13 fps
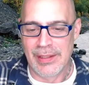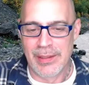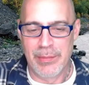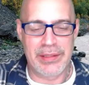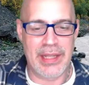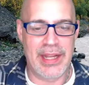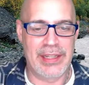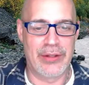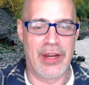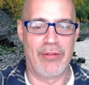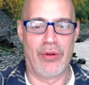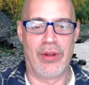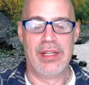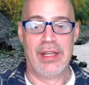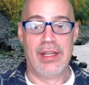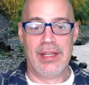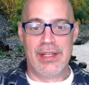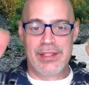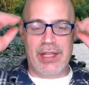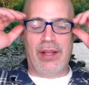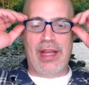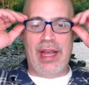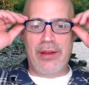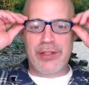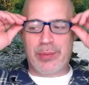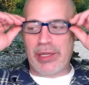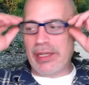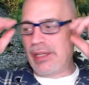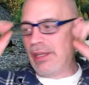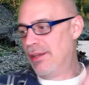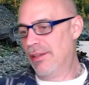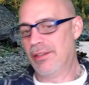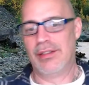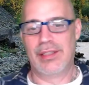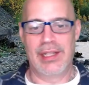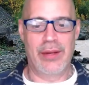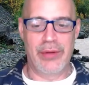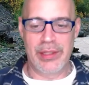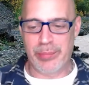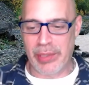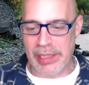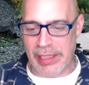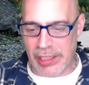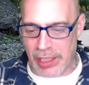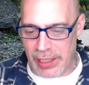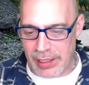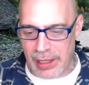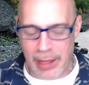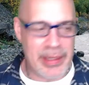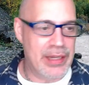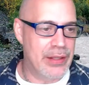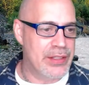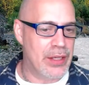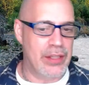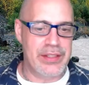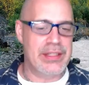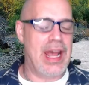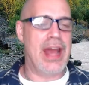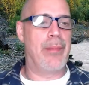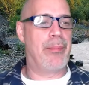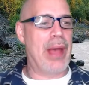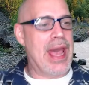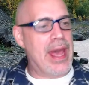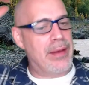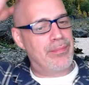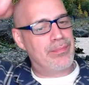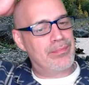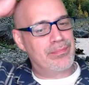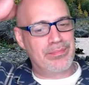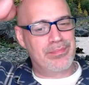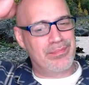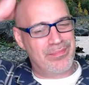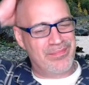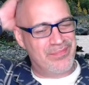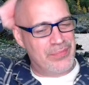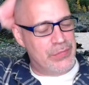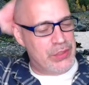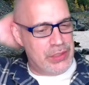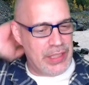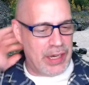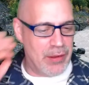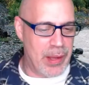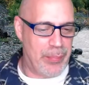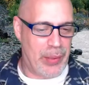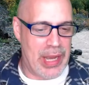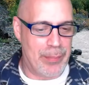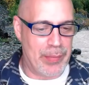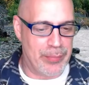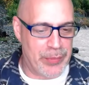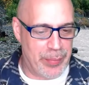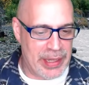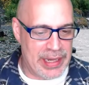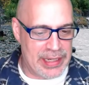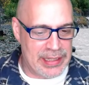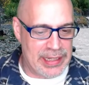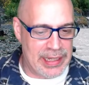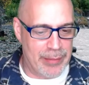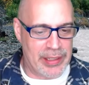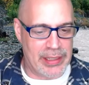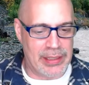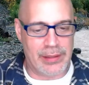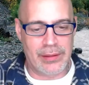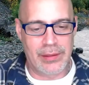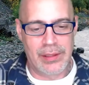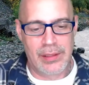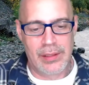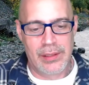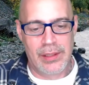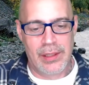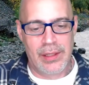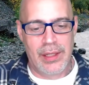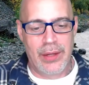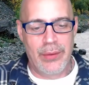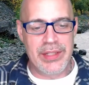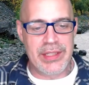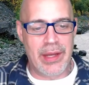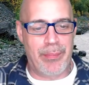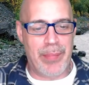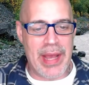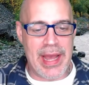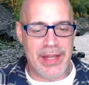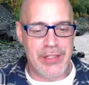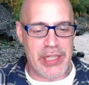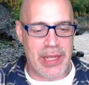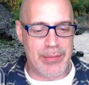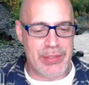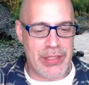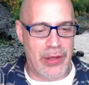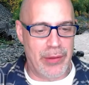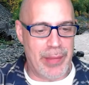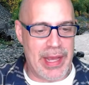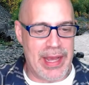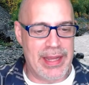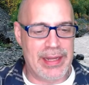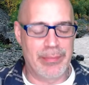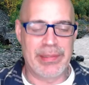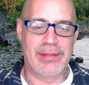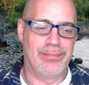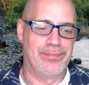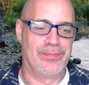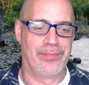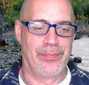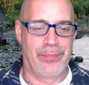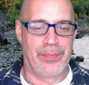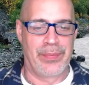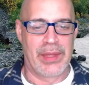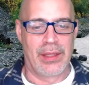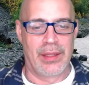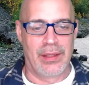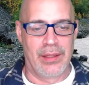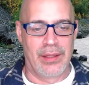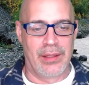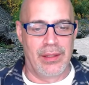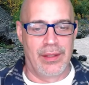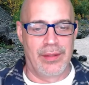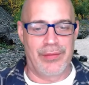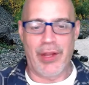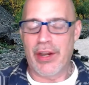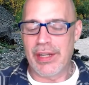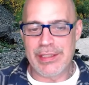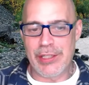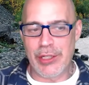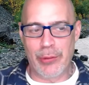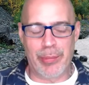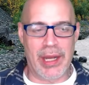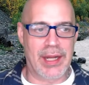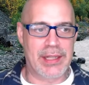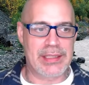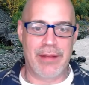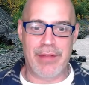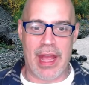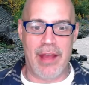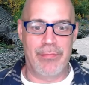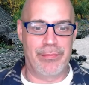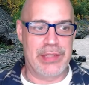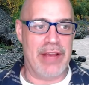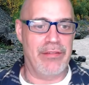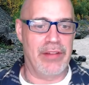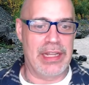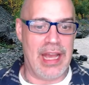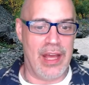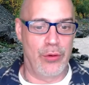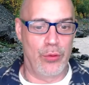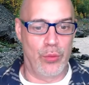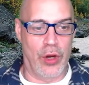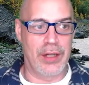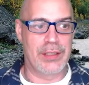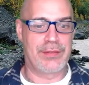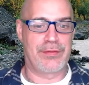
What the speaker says: But thank you, everyone. So that went pretty good. I mean, it's not a bad. Here, let me pop up the panning cam again. It wasn't a bad gemstone bag. I mean, $32. I've definitely gotten worse